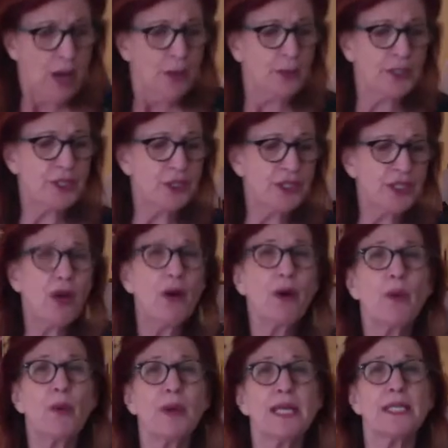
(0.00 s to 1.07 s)
which has
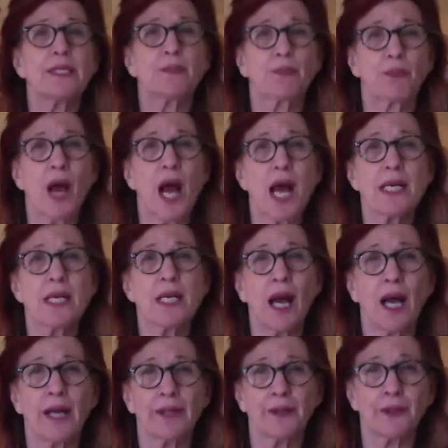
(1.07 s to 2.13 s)
always run
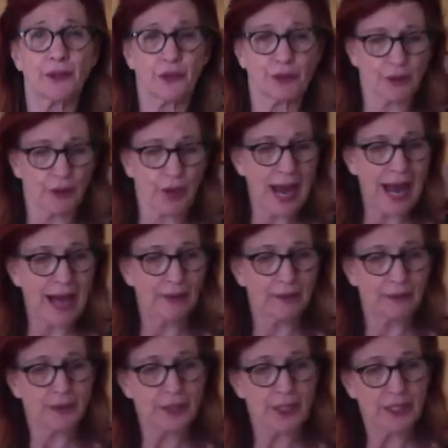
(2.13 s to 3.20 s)

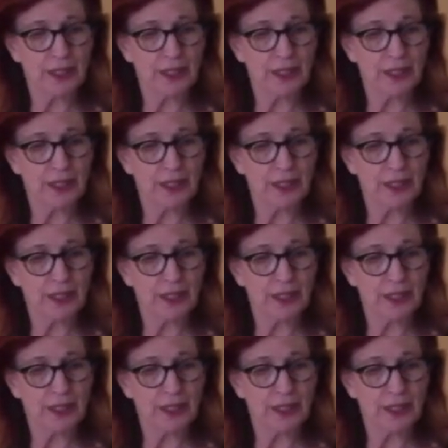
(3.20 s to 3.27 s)
underground